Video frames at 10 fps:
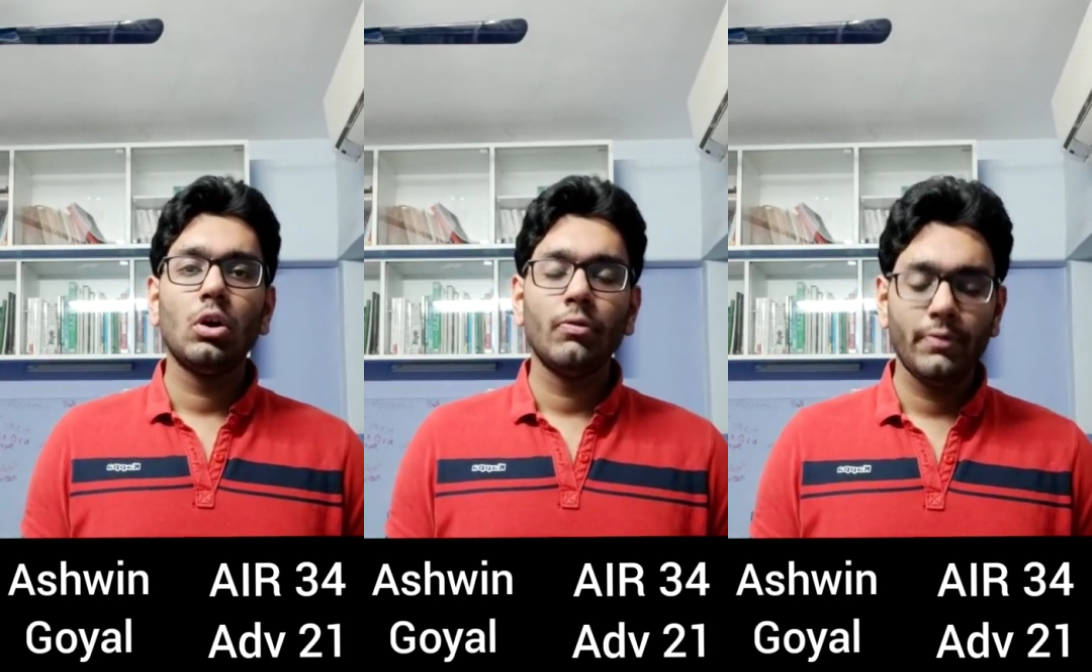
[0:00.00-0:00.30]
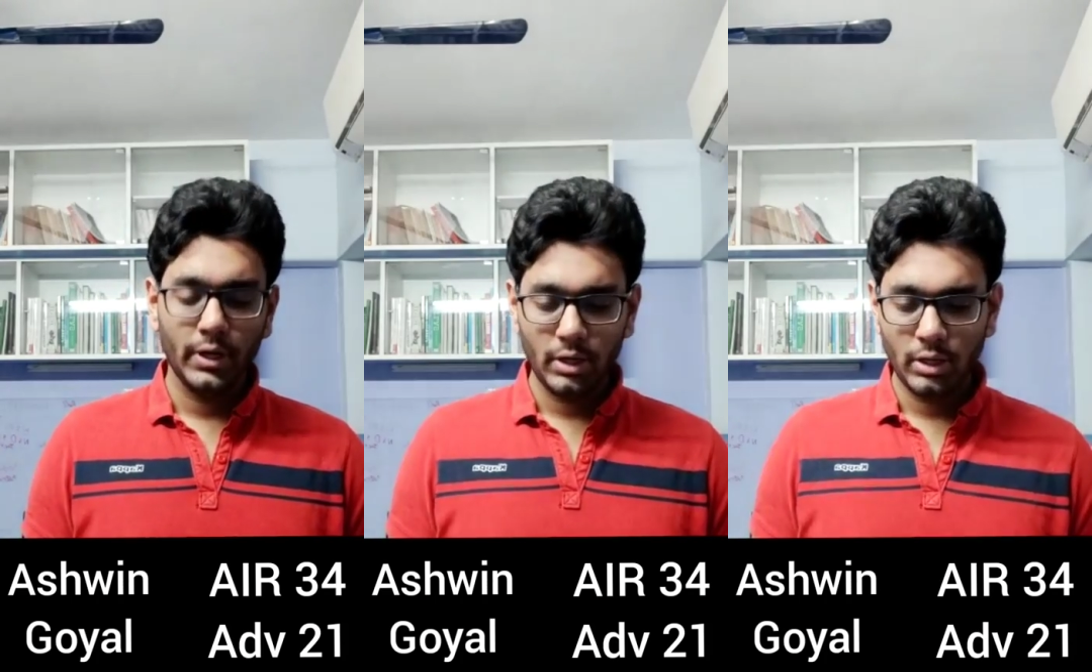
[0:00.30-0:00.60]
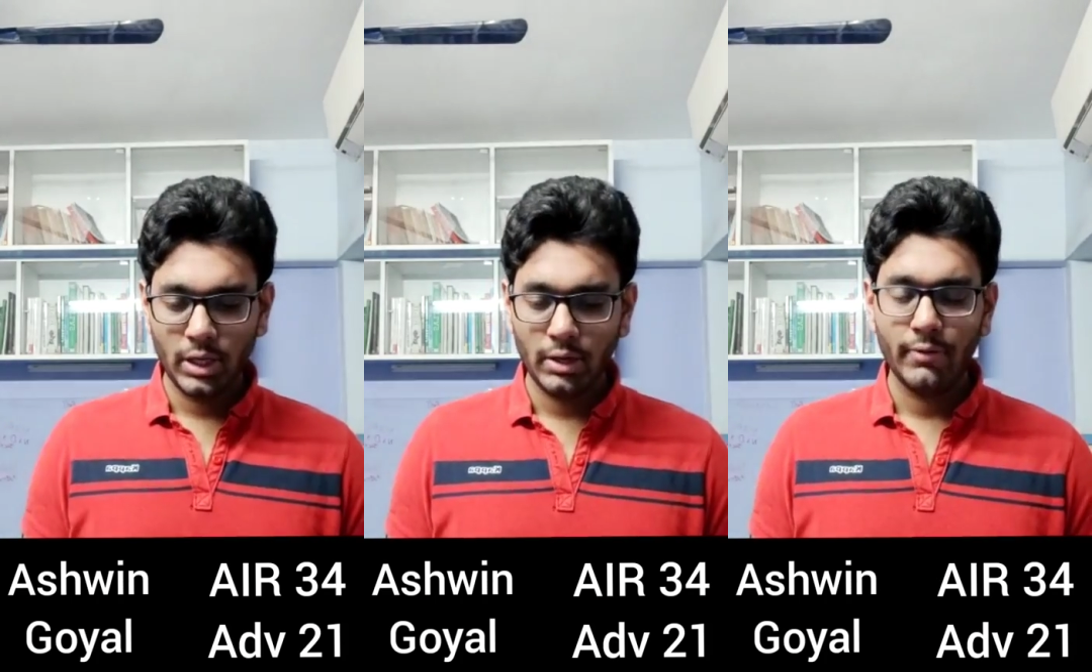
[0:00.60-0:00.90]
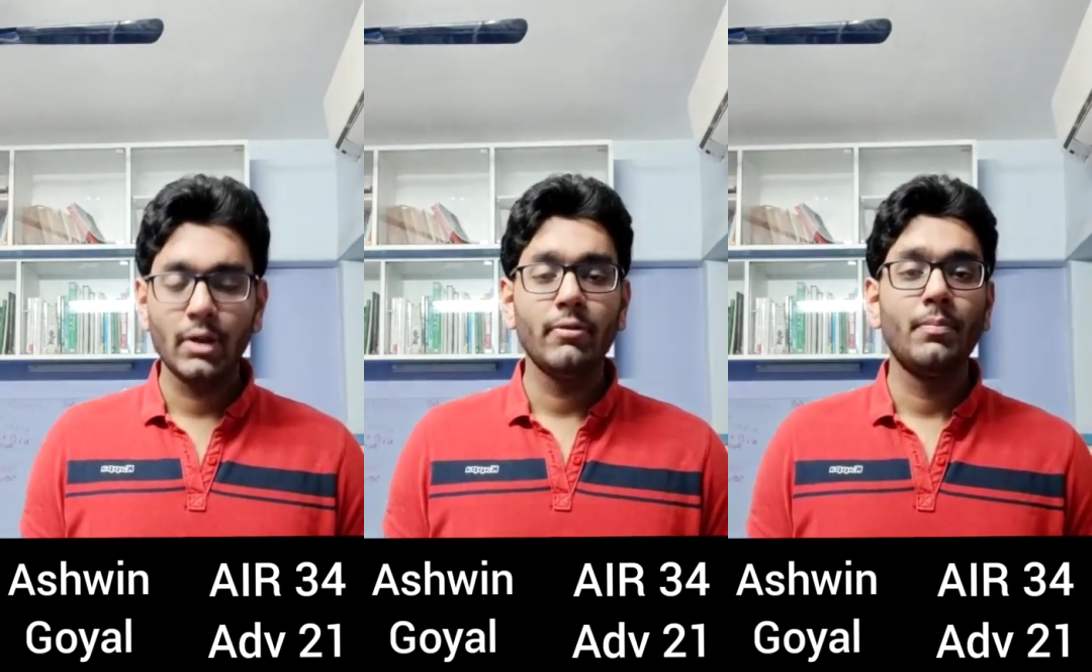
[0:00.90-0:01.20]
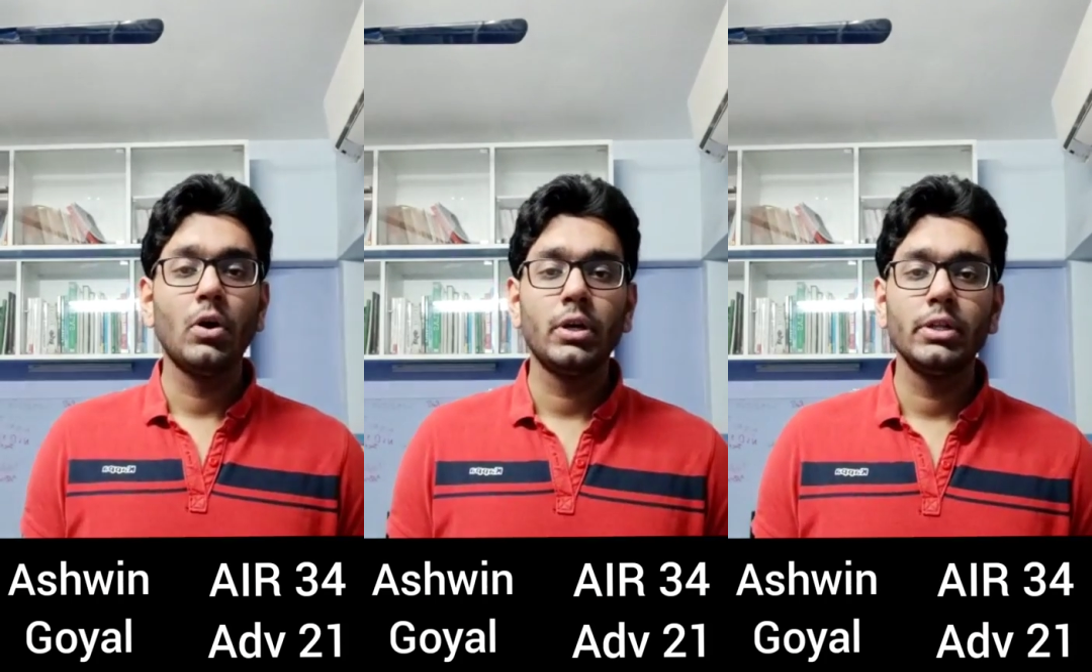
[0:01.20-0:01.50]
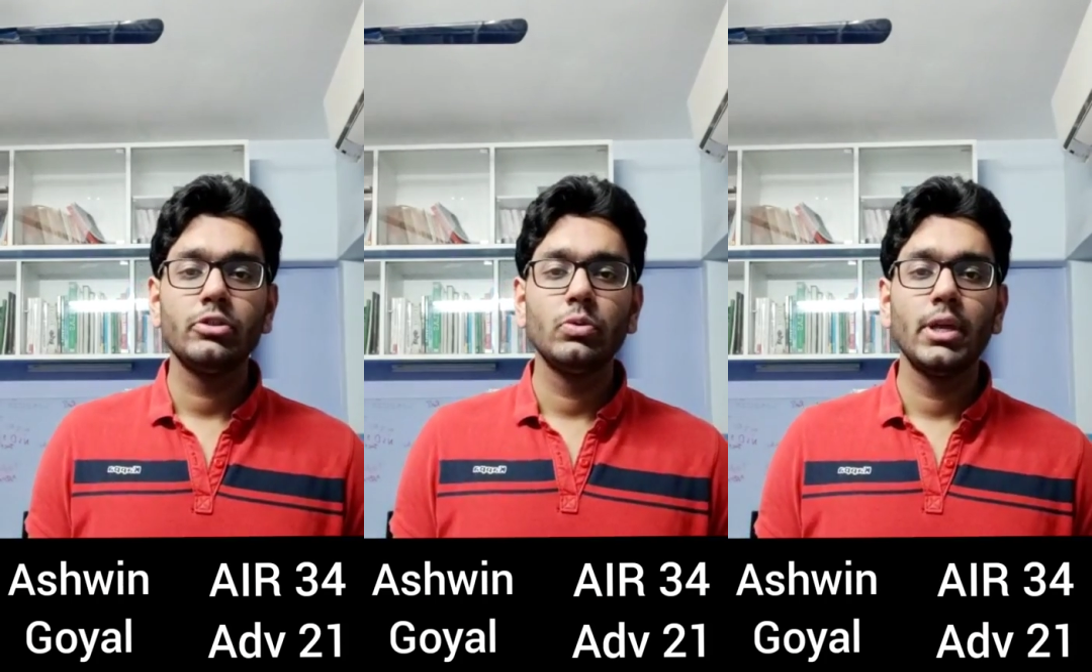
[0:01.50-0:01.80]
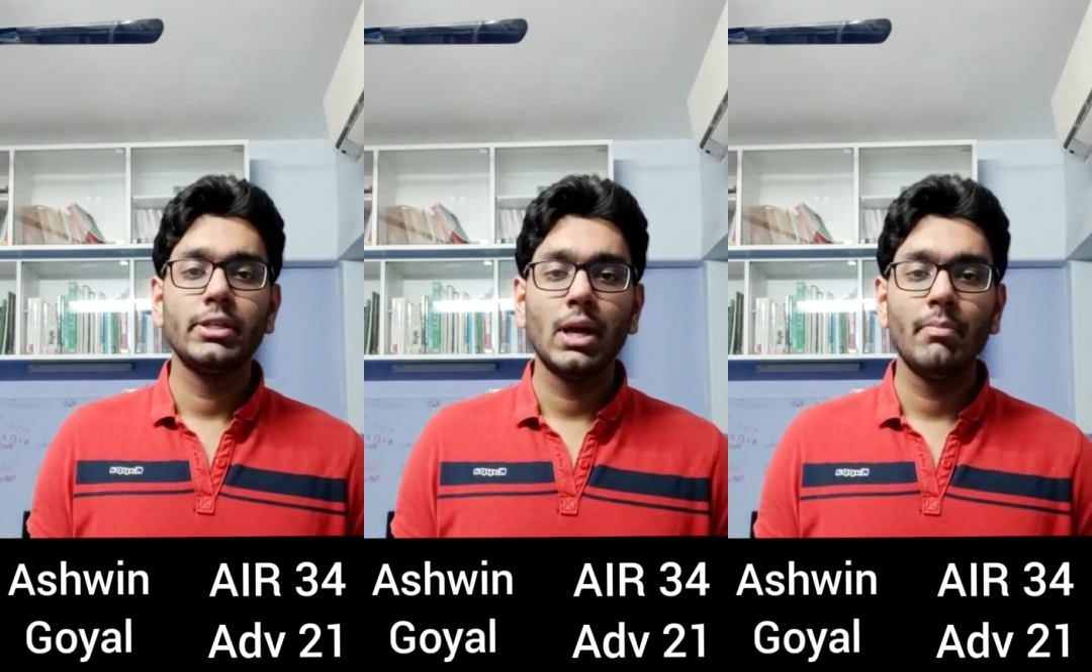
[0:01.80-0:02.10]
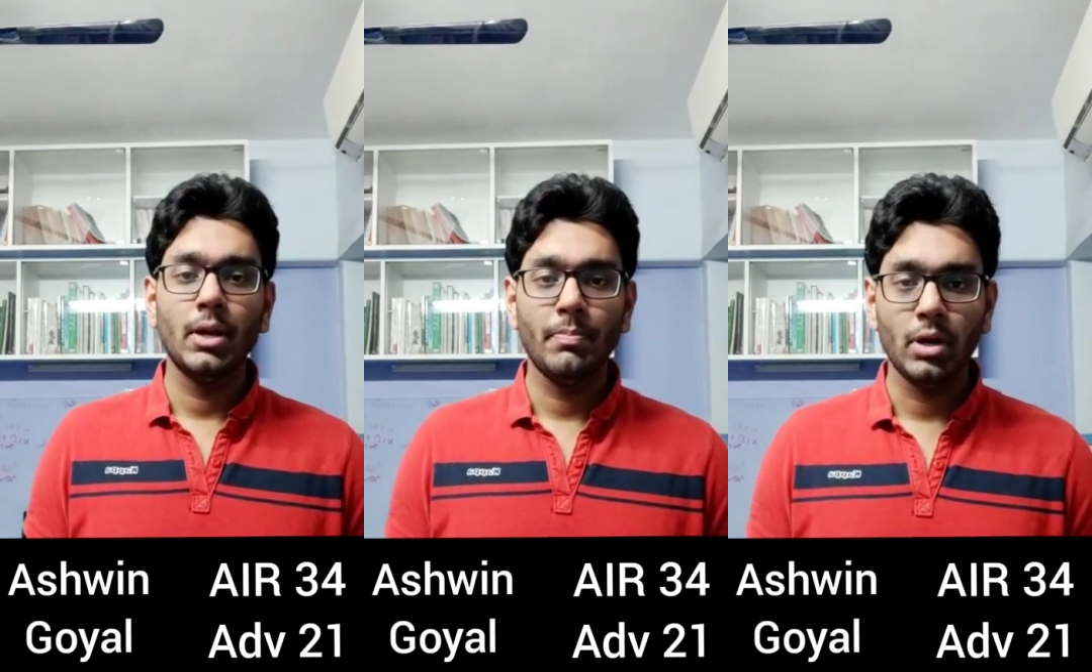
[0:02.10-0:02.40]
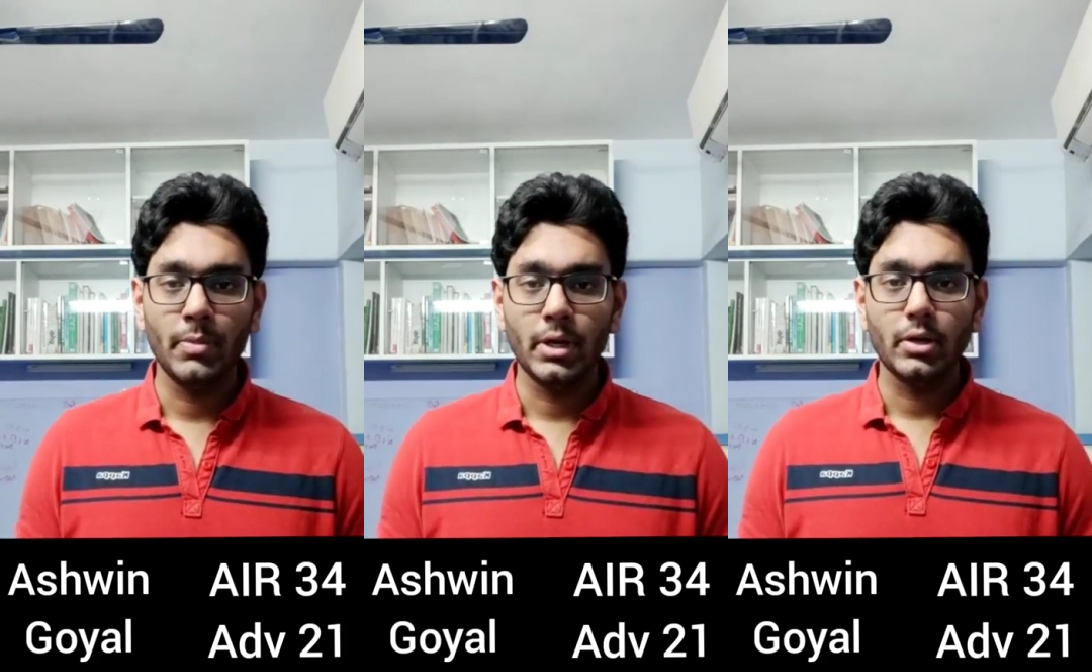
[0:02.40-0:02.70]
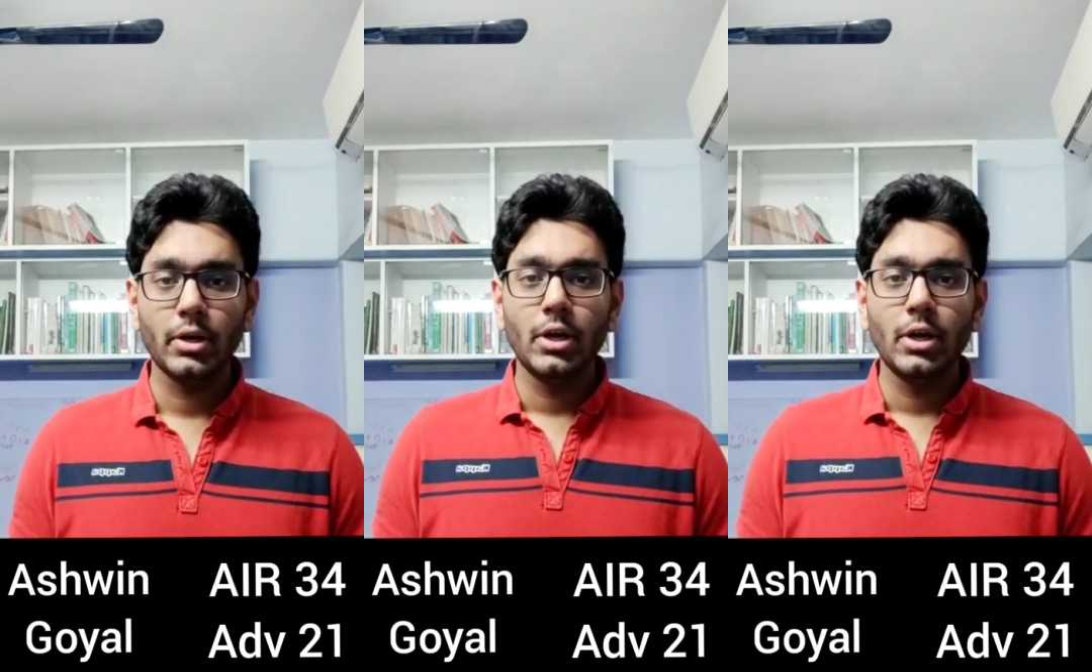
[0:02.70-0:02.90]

often give enough importance to the exam temperament.